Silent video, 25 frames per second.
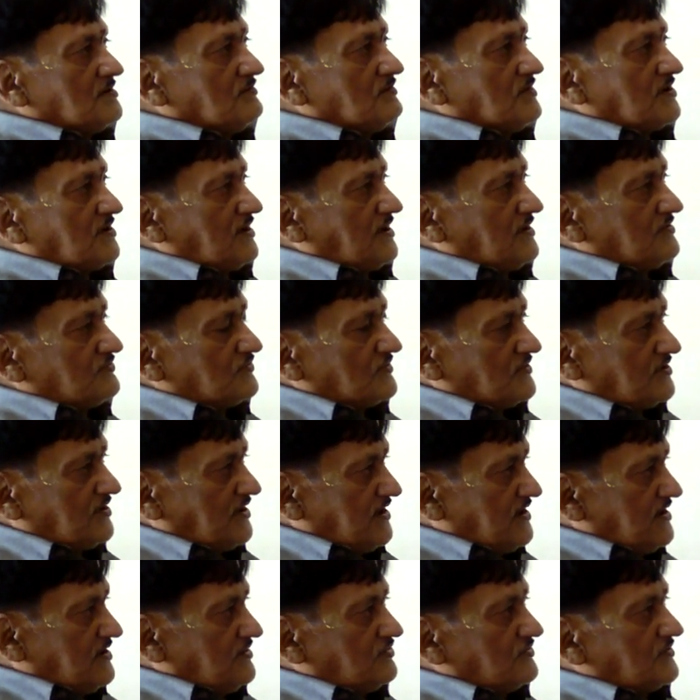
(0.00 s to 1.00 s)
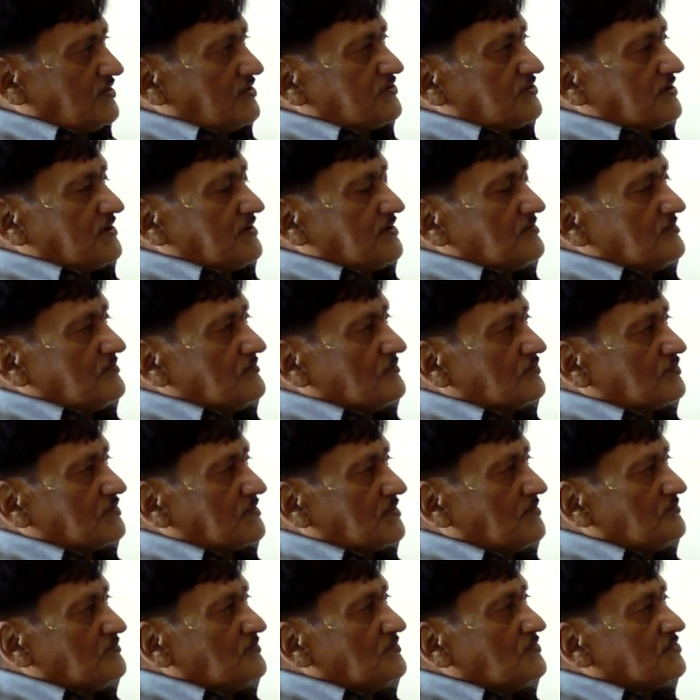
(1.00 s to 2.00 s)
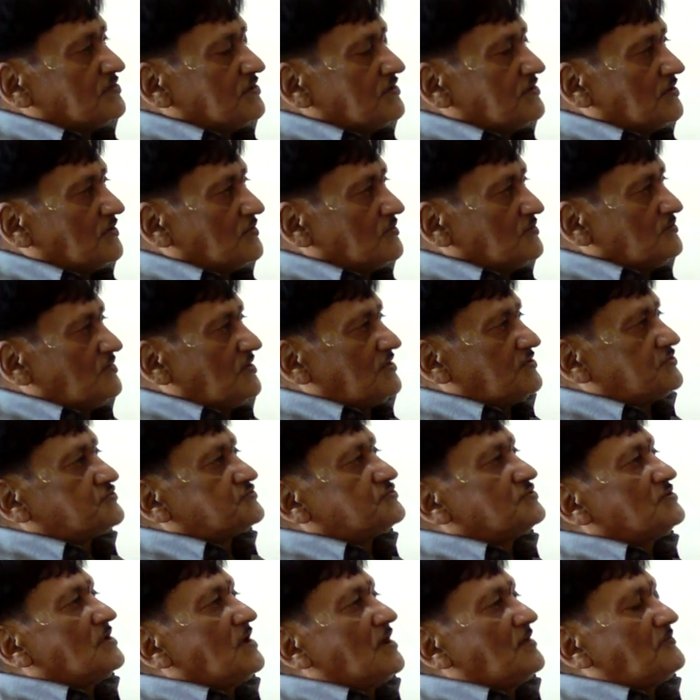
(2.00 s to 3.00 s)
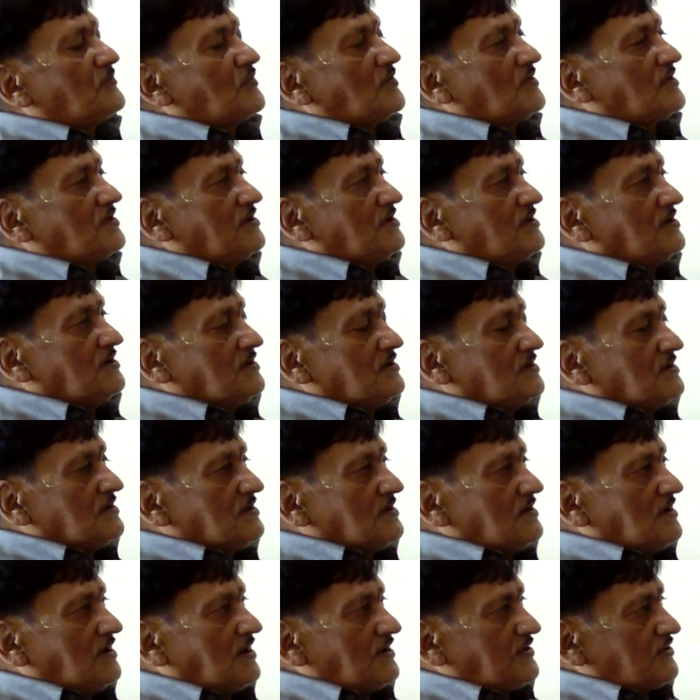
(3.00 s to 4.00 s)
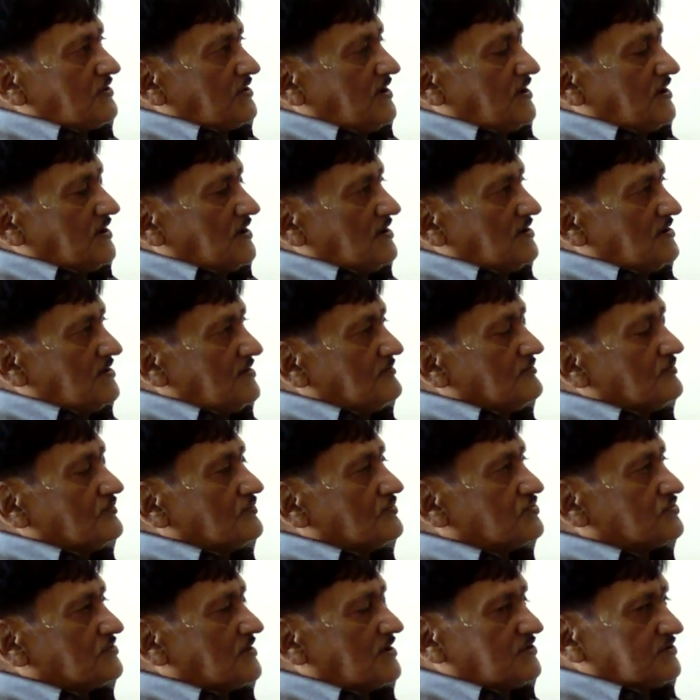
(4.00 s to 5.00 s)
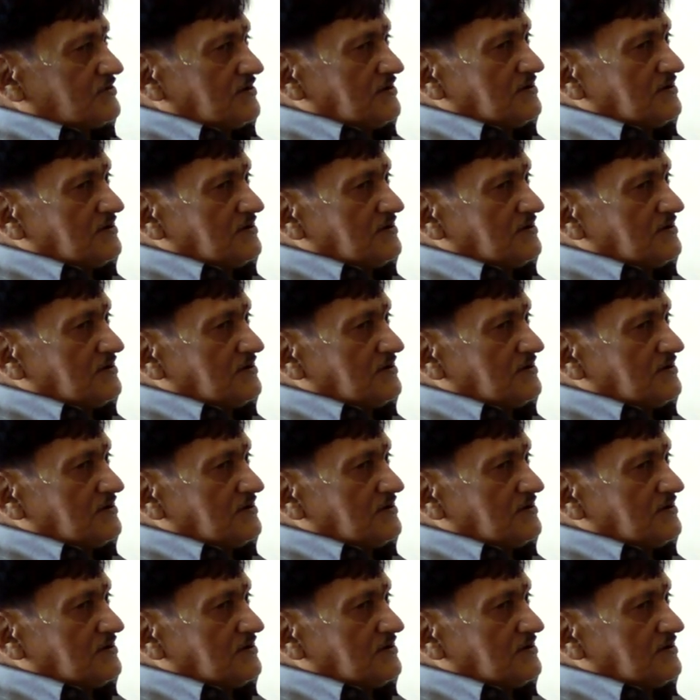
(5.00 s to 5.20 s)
whereas re is written from downward to upward at an angle of 30